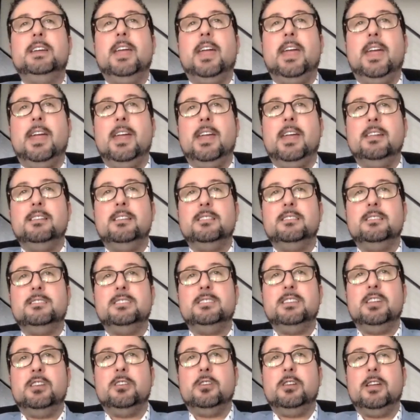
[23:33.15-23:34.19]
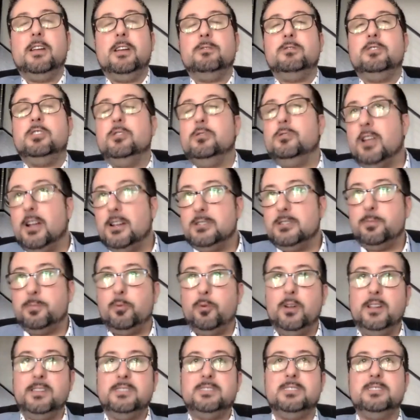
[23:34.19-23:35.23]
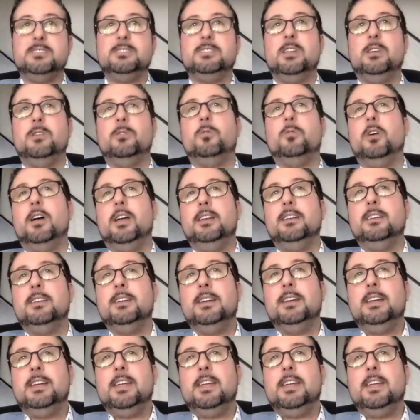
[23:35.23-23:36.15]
And you have 2 touch points instead of 1.